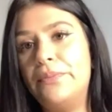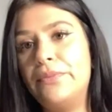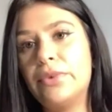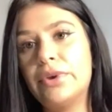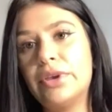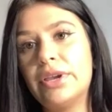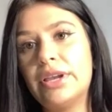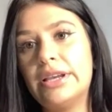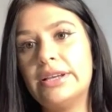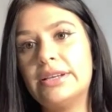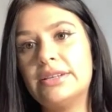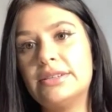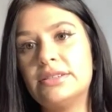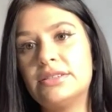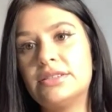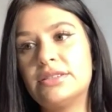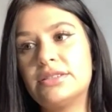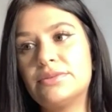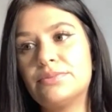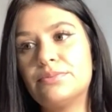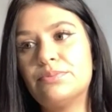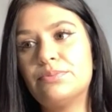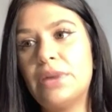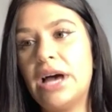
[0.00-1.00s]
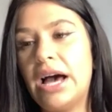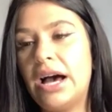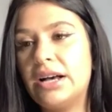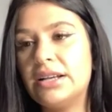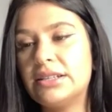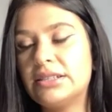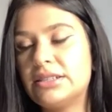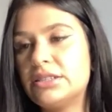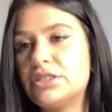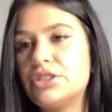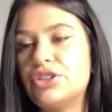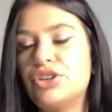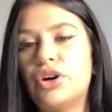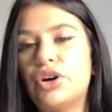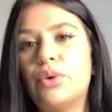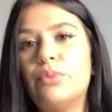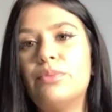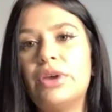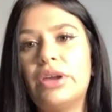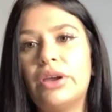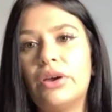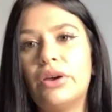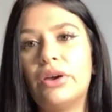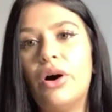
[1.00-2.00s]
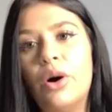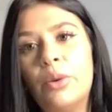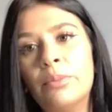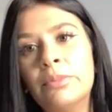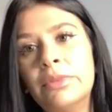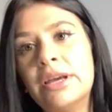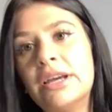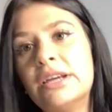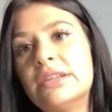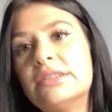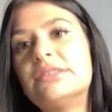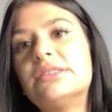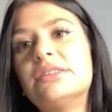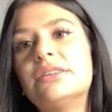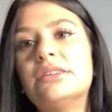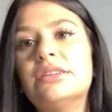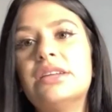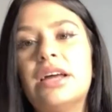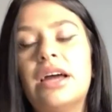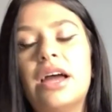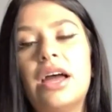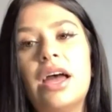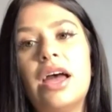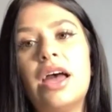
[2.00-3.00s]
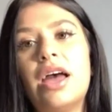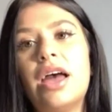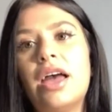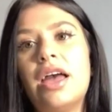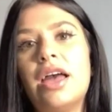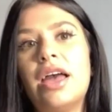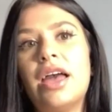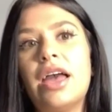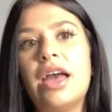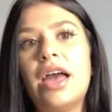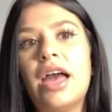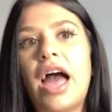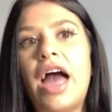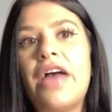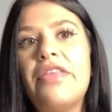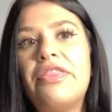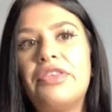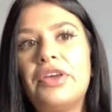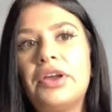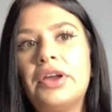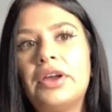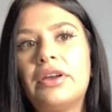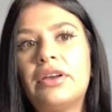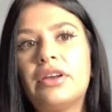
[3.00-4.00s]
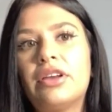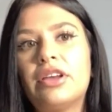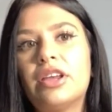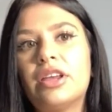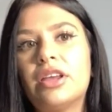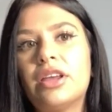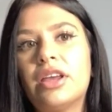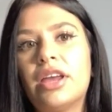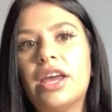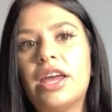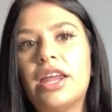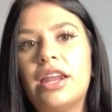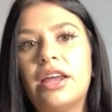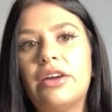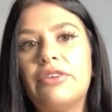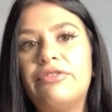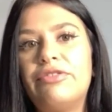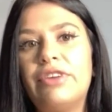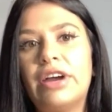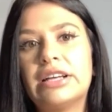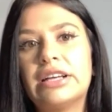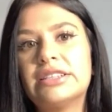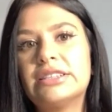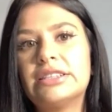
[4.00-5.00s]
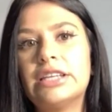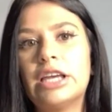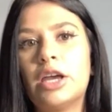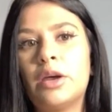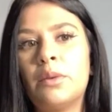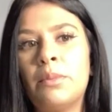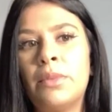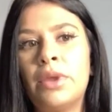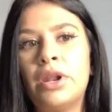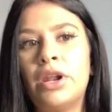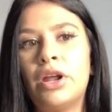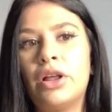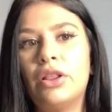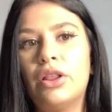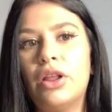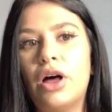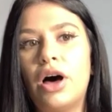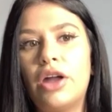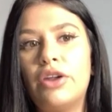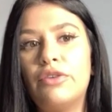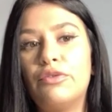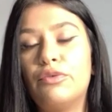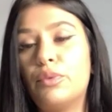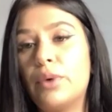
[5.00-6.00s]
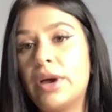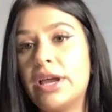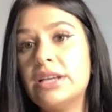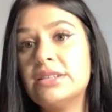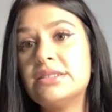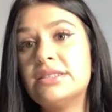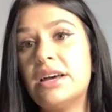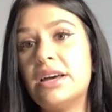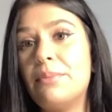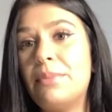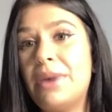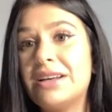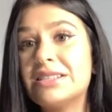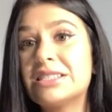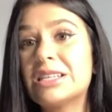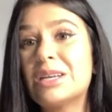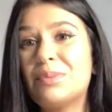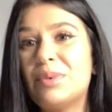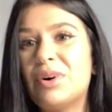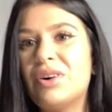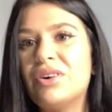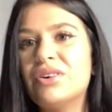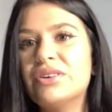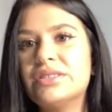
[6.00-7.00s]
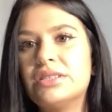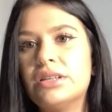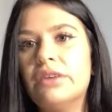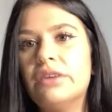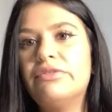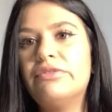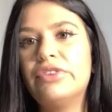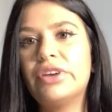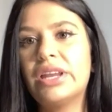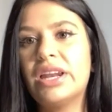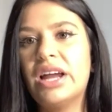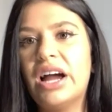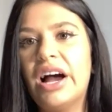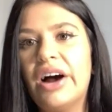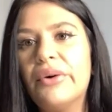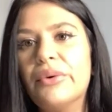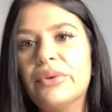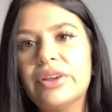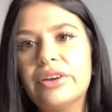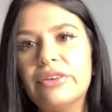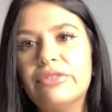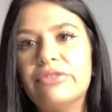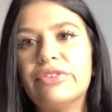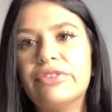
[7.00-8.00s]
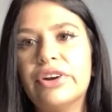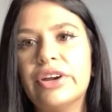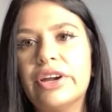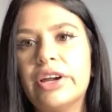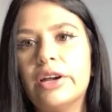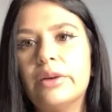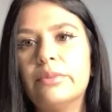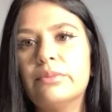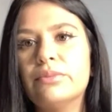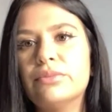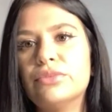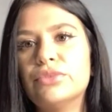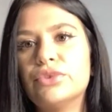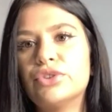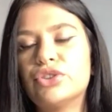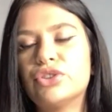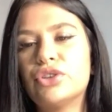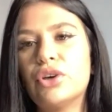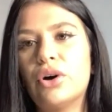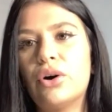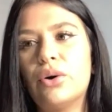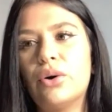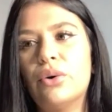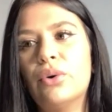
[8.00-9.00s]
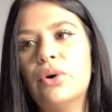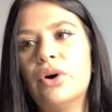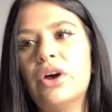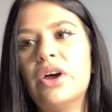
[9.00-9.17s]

his past, being homeless, and I think it affects him in a lot of ways. That basketball is definitely an outlet for him. So